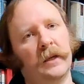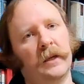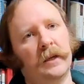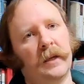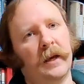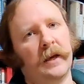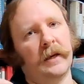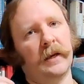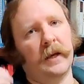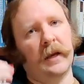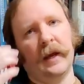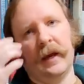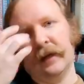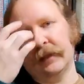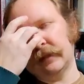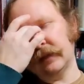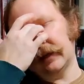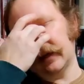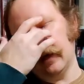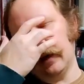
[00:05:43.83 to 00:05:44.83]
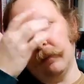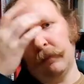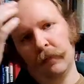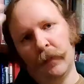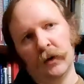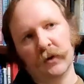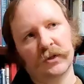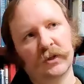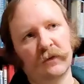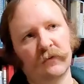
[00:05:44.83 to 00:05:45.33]
like it has to come
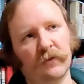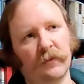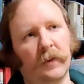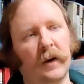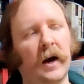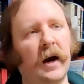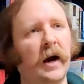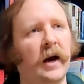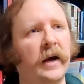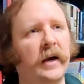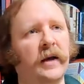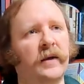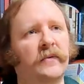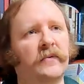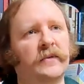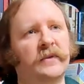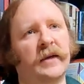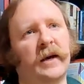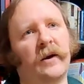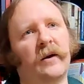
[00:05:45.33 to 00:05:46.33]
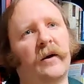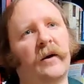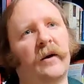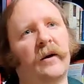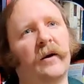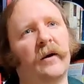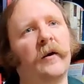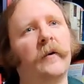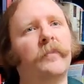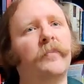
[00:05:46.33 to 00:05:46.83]
mostly from hives that are